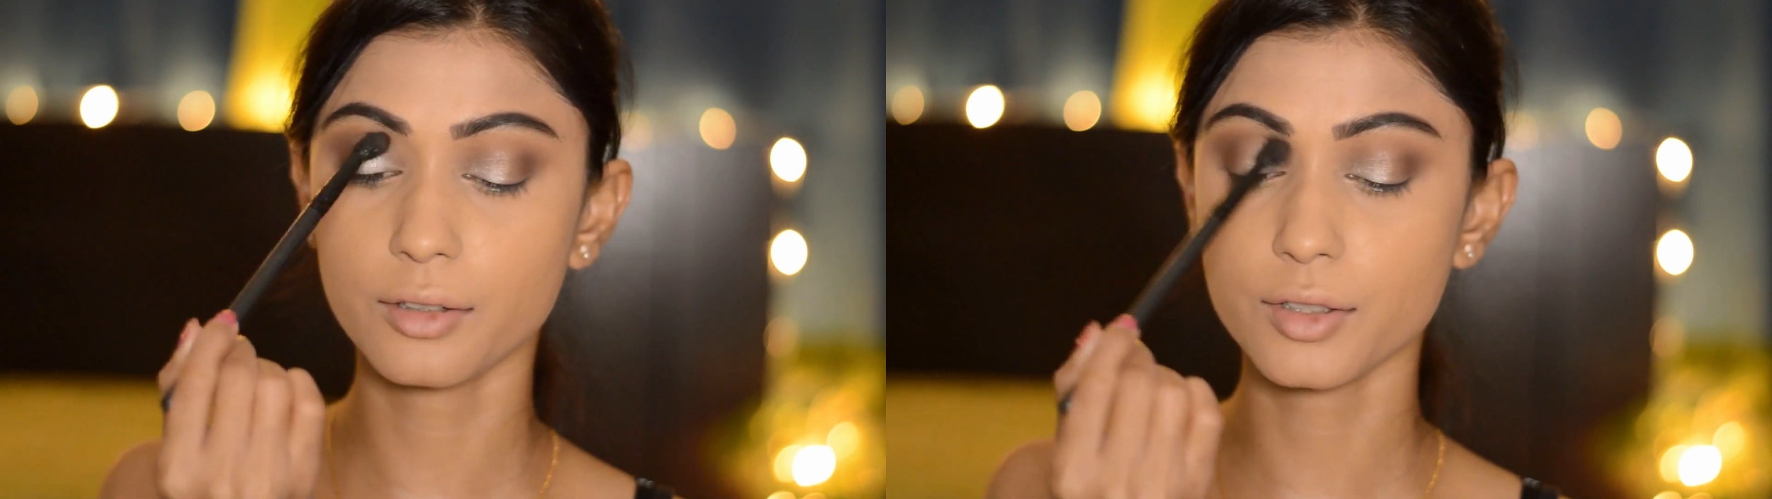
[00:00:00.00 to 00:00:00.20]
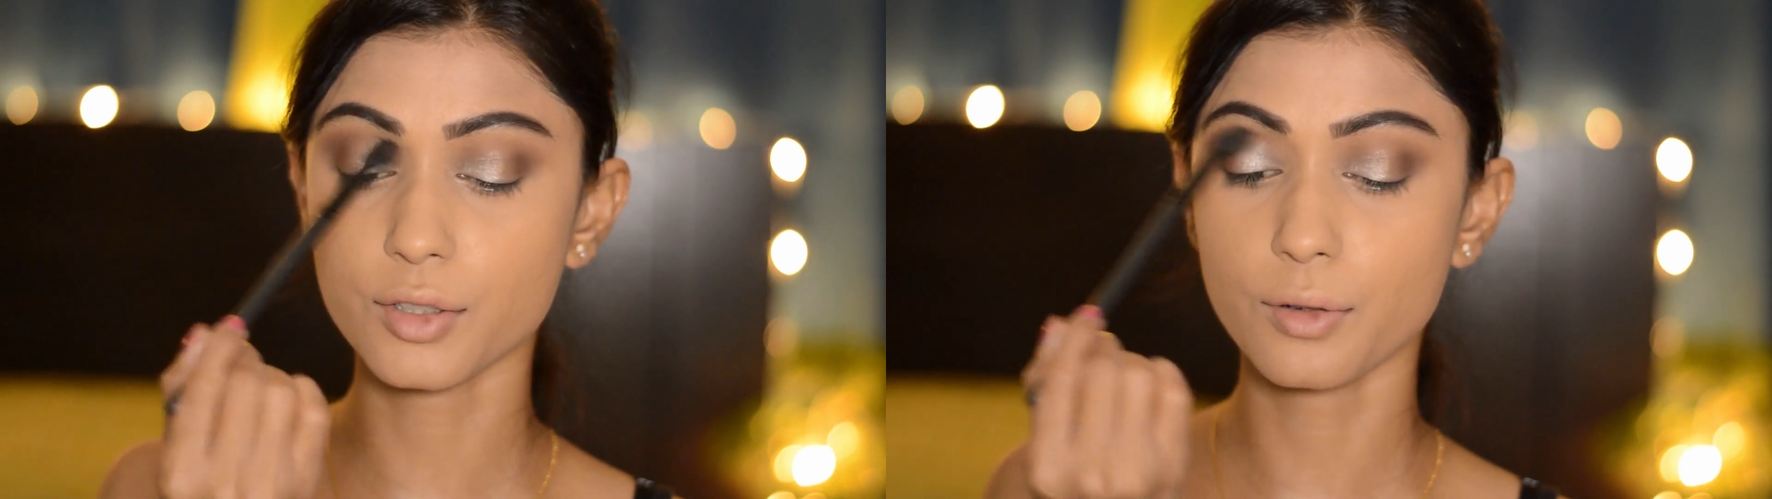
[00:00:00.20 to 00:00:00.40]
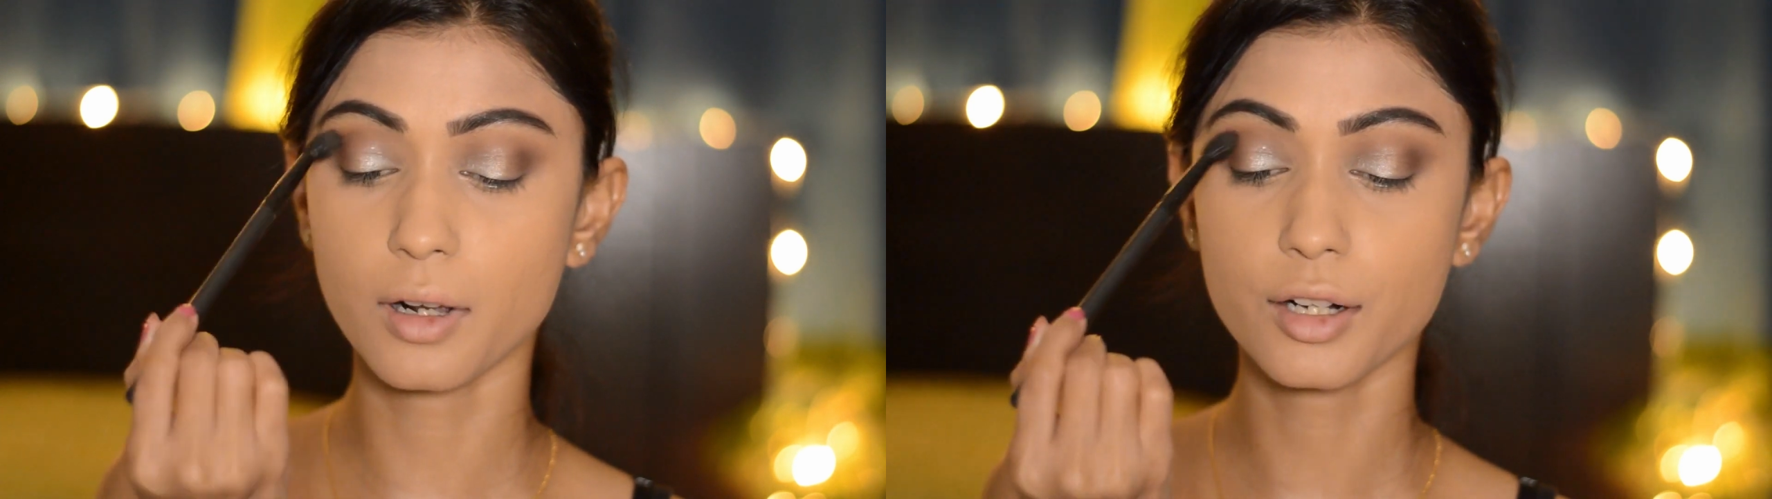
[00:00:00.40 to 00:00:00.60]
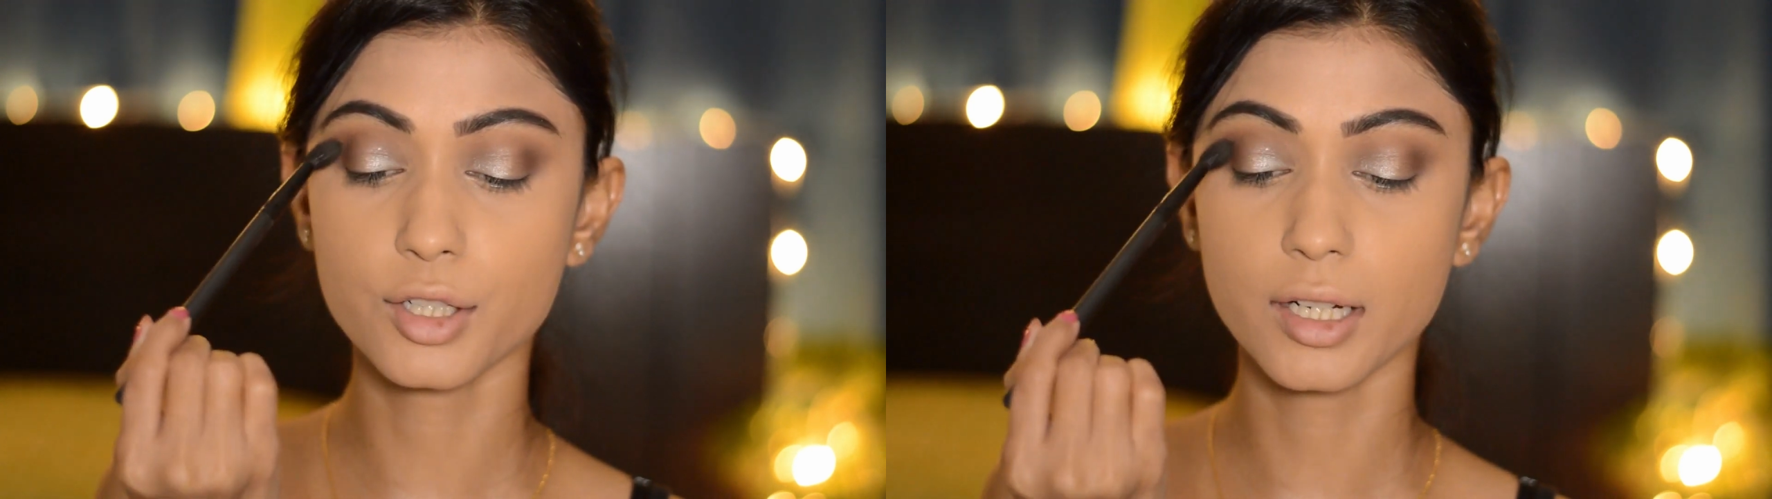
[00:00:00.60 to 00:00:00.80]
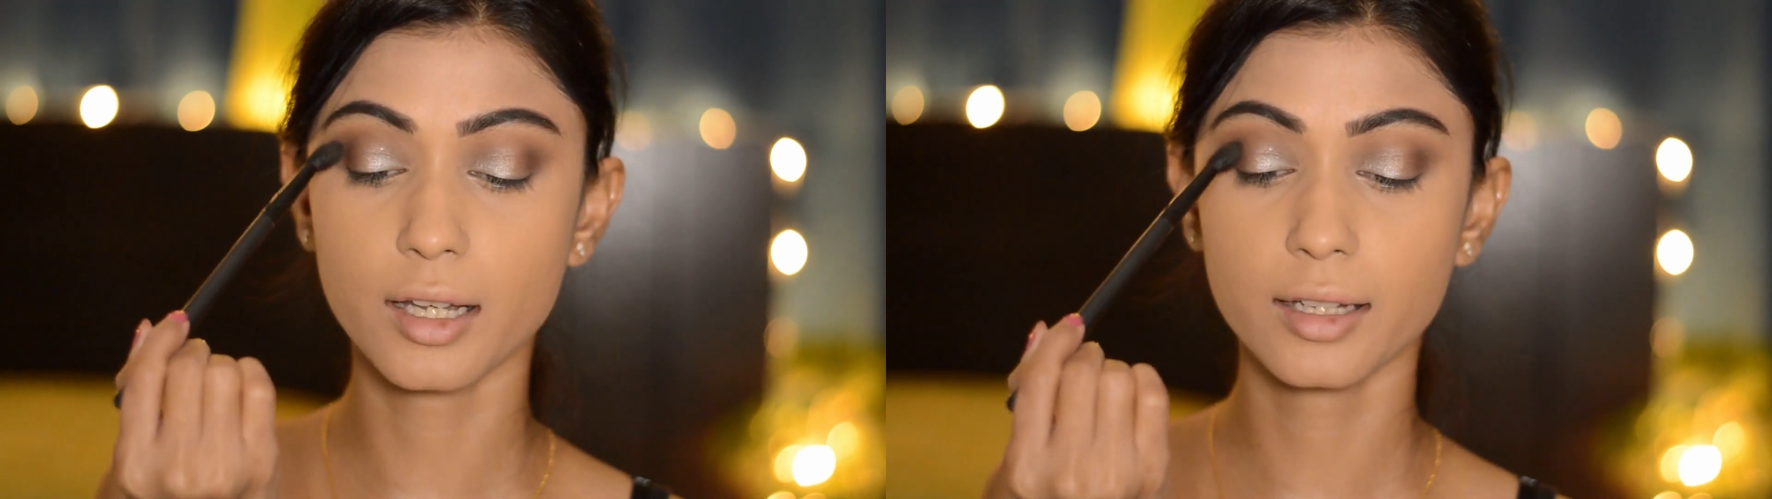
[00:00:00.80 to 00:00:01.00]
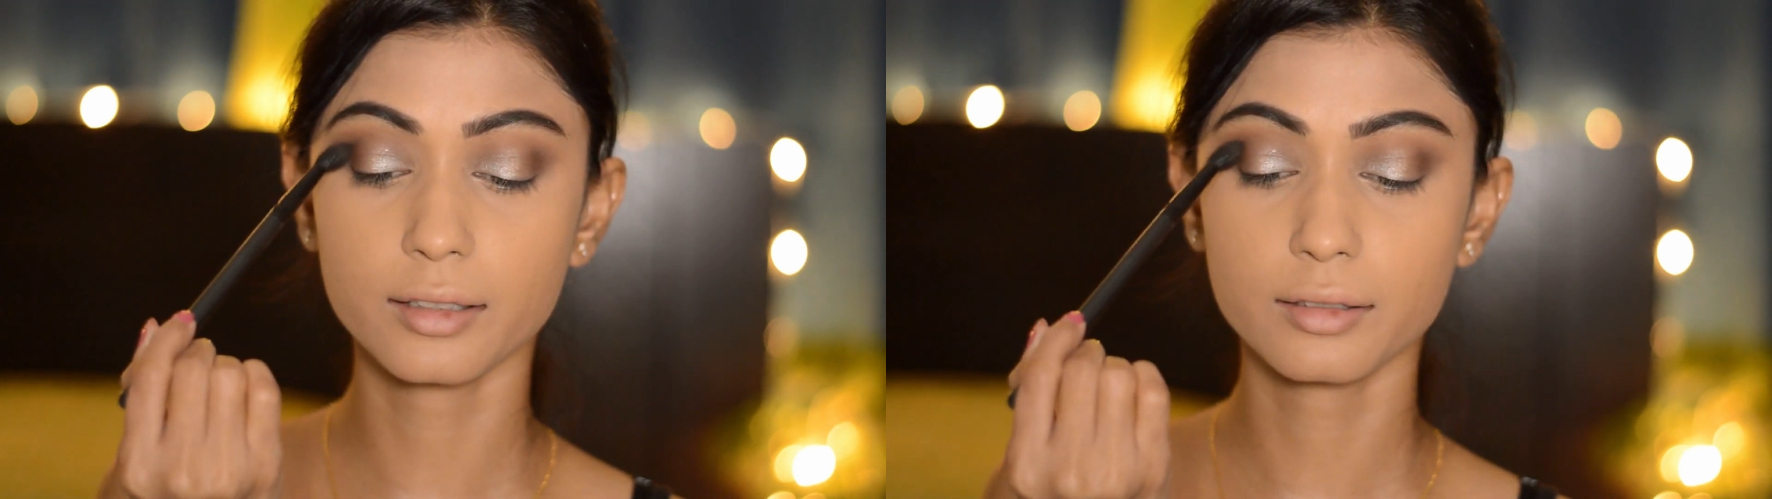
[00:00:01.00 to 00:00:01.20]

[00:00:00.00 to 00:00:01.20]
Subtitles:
is no harsh line.